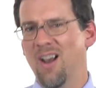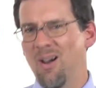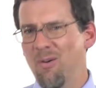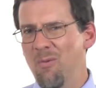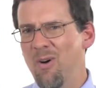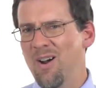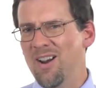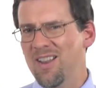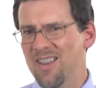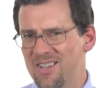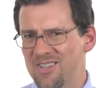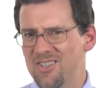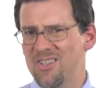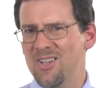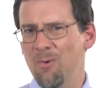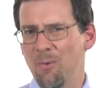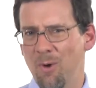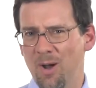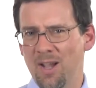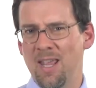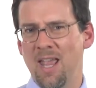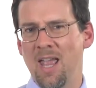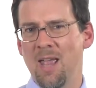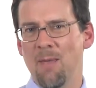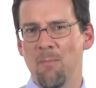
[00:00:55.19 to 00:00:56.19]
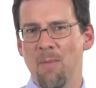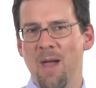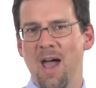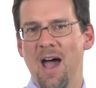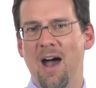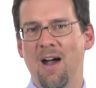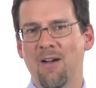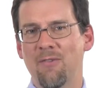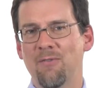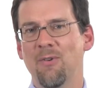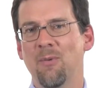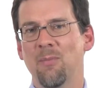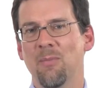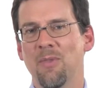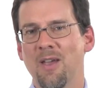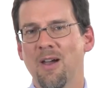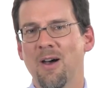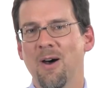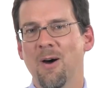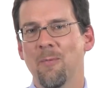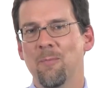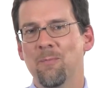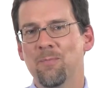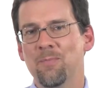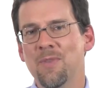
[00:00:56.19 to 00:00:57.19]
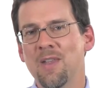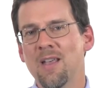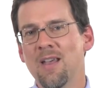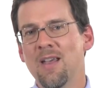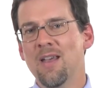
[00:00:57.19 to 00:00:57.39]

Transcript: I wanted to see what came back from them.